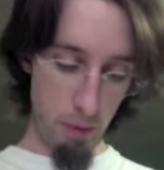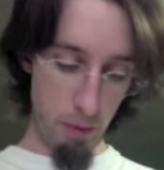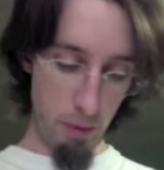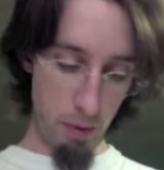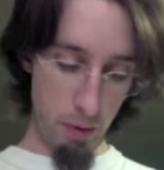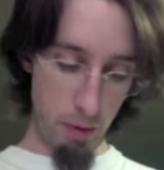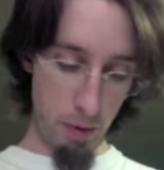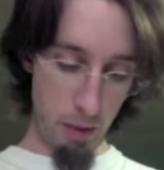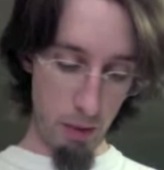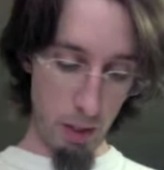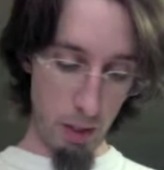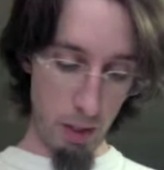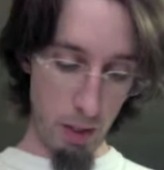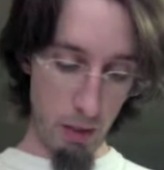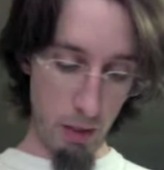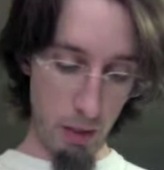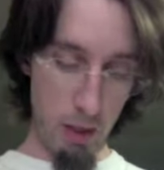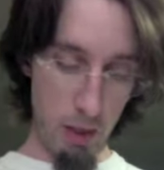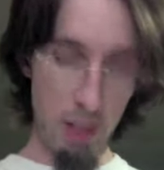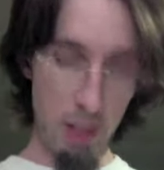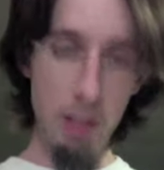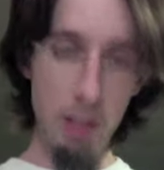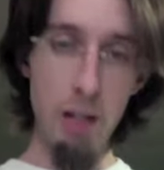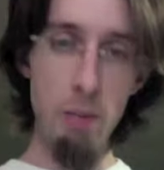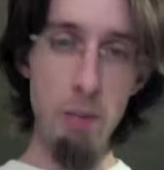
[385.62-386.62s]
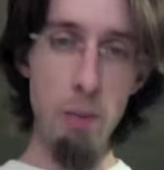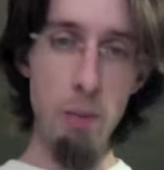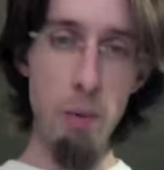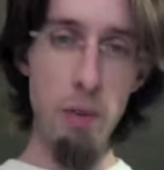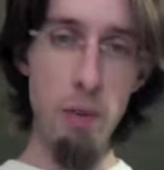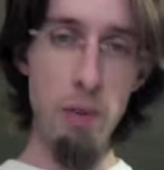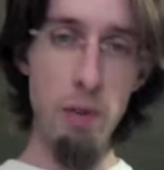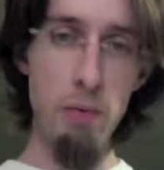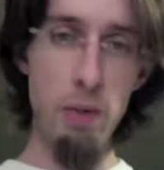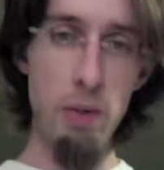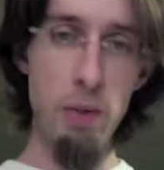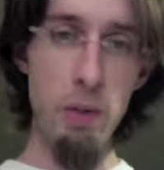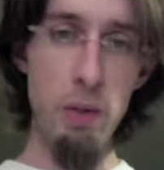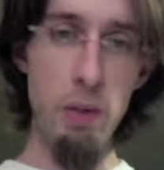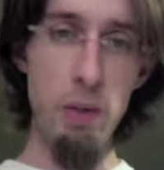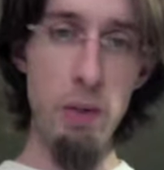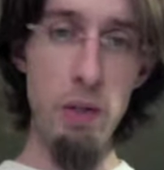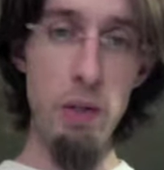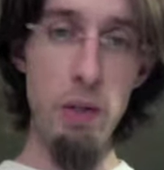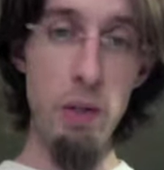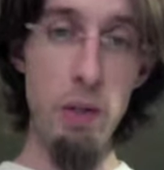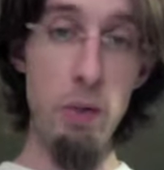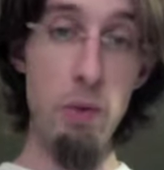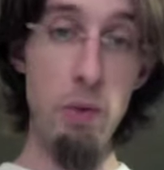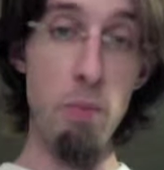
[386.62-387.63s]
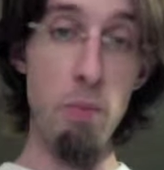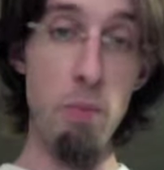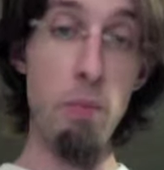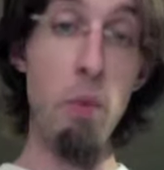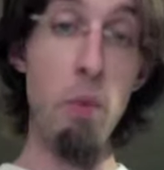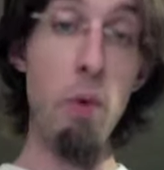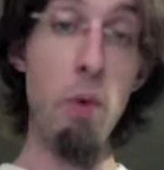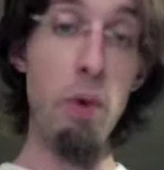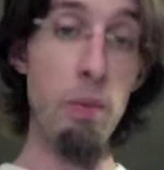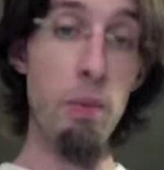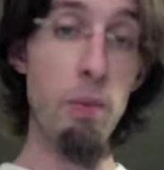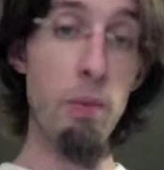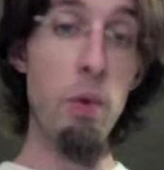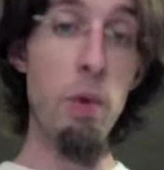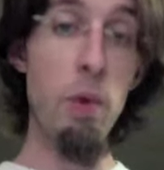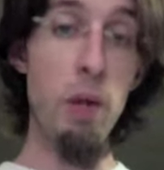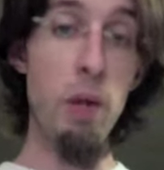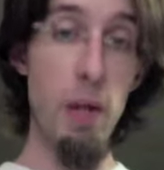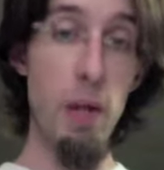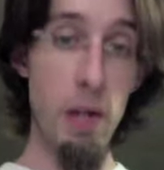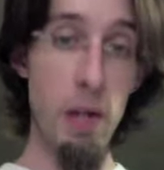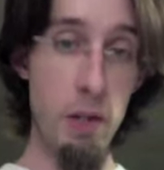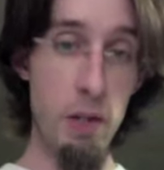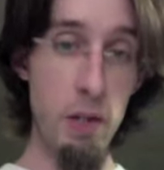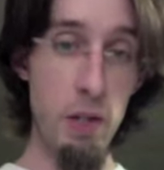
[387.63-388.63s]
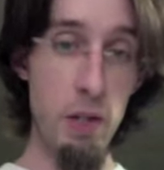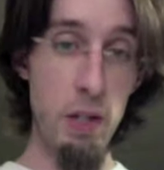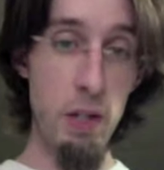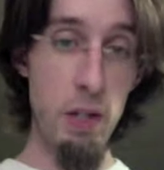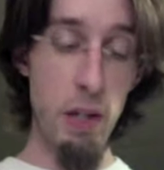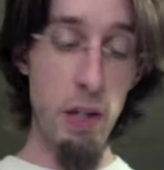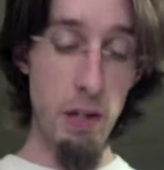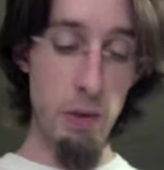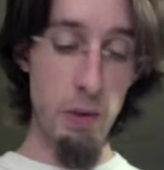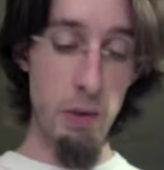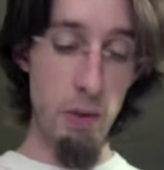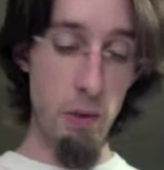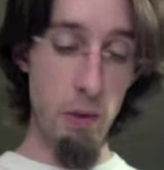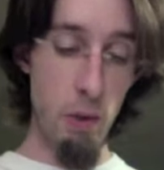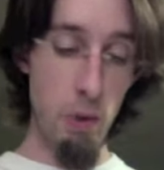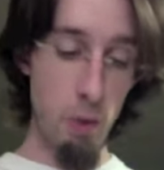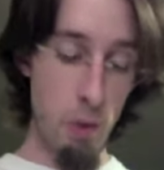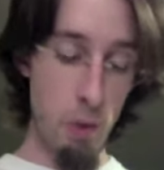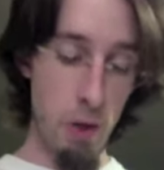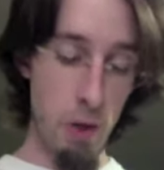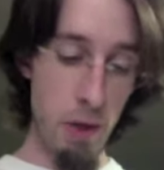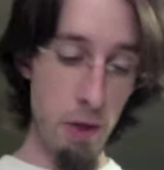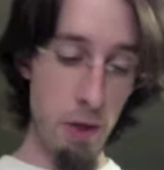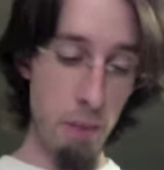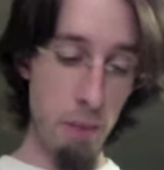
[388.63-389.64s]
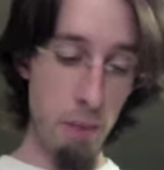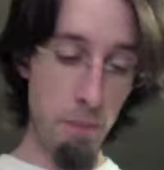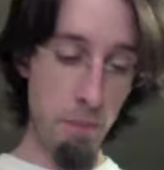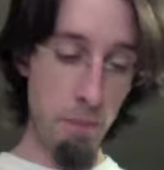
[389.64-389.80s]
gets a little more difficult because they use more and more kanji as you go on.